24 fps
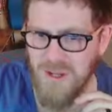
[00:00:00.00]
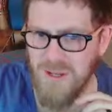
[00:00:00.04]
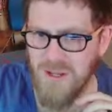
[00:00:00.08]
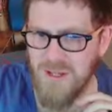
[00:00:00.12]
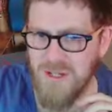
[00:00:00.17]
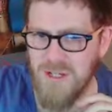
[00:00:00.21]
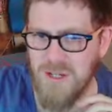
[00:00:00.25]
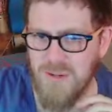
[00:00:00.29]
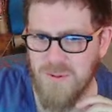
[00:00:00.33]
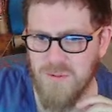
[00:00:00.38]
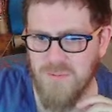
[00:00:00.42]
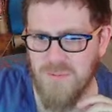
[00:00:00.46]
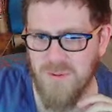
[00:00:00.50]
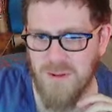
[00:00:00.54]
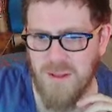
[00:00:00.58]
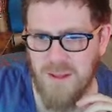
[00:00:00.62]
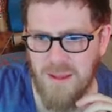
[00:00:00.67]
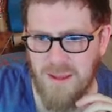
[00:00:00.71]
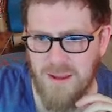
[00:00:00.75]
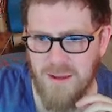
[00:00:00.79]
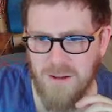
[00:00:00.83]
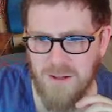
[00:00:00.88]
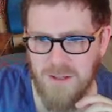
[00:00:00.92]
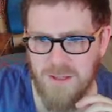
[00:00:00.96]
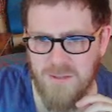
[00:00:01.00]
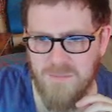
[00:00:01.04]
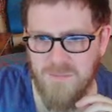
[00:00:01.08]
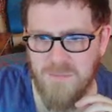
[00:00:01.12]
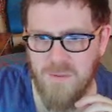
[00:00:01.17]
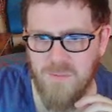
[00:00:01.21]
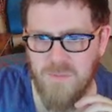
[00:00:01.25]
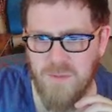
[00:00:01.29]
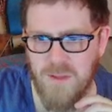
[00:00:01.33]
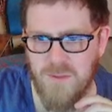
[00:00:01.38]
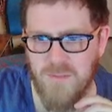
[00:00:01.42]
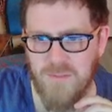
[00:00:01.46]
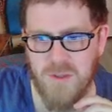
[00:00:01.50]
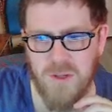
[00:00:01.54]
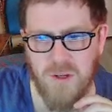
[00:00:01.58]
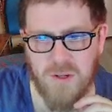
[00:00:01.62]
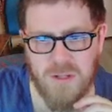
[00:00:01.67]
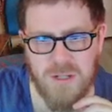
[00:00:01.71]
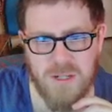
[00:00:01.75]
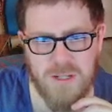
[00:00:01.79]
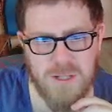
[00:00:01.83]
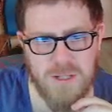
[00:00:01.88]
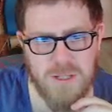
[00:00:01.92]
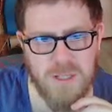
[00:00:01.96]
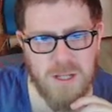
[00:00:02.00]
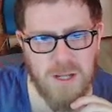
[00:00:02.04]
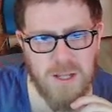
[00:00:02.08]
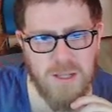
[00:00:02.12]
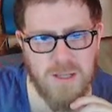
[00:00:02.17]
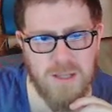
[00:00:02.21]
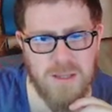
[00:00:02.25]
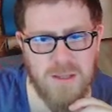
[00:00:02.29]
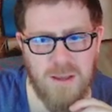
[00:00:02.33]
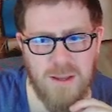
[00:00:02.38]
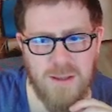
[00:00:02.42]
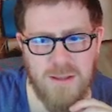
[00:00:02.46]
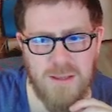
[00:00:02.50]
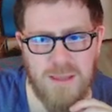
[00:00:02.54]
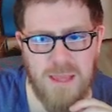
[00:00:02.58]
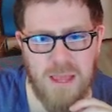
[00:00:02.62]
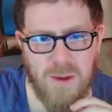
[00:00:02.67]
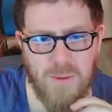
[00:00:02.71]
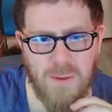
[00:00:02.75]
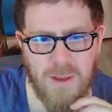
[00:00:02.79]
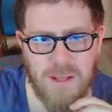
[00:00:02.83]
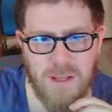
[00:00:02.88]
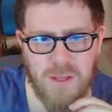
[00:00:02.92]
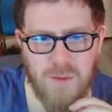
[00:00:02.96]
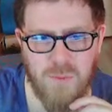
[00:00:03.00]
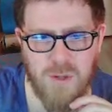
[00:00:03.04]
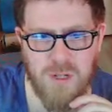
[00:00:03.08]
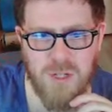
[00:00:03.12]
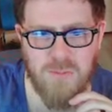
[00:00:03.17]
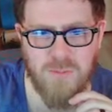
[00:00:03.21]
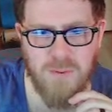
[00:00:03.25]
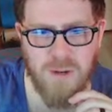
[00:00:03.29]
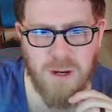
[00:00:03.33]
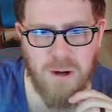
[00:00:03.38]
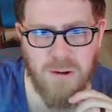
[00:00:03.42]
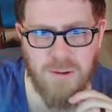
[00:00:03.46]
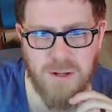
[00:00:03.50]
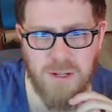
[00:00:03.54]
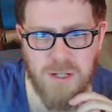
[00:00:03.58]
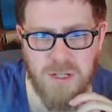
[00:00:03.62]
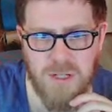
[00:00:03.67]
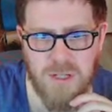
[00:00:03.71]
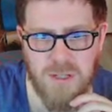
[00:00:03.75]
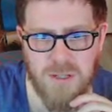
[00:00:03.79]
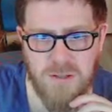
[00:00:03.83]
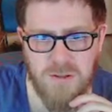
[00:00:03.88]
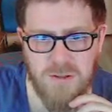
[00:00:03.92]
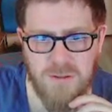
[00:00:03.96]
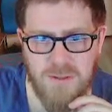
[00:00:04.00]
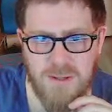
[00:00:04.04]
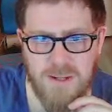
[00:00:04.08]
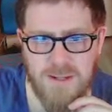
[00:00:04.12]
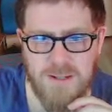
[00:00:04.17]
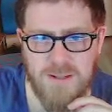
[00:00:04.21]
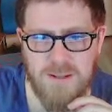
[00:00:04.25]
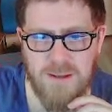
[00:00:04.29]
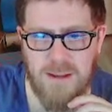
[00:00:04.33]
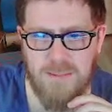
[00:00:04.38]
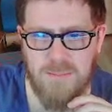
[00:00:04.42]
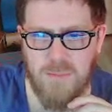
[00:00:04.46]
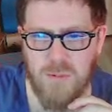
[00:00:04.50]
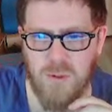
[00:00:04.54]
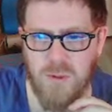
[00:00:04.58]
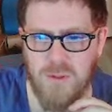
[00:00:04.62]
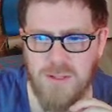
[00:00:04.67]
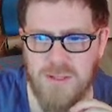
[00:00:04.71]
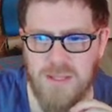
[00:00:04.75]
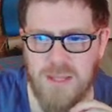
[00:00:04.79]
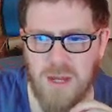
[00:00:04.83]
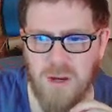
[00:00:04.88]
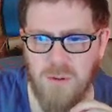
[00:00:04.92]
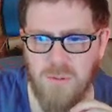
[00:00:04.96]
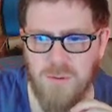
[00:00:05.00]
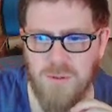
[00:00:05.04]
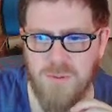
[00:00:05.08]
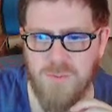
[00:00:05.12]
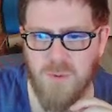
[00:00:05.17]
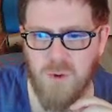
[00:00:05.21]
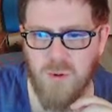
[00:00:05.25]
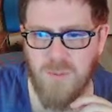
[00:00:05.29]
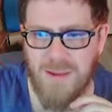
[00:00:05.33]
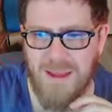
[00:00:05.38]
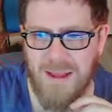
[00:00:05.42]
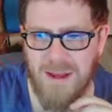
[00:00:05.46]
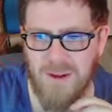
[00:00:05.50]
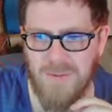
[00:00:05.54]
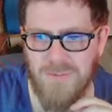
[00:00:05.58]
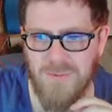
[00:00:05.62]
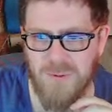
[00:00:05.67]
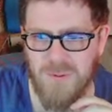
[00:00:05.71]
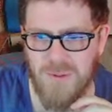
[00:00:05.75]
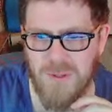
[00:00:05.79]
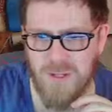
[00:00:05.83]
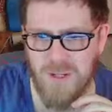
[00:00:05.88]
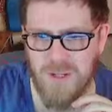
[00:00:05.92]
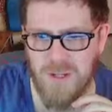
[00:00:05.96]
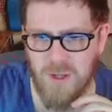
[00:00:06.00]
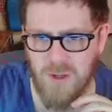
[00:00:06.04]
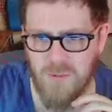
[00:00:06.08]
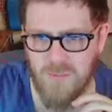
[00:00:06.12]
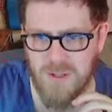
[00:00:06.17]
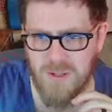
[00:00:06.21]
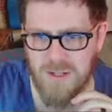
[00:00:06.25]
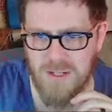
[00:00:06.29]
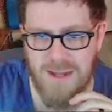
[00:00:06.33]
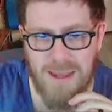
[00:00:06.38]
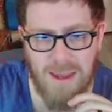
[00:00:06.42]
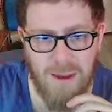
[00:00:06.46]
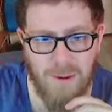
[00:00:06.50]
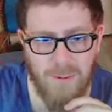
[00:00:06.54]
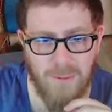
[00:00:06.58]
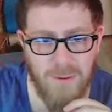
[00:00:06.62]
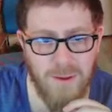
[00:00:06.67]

She was relying on the 15th Doctor to start doubting the Wish World, as she knew that a Time Lord's doubt was more powerful than human doubt.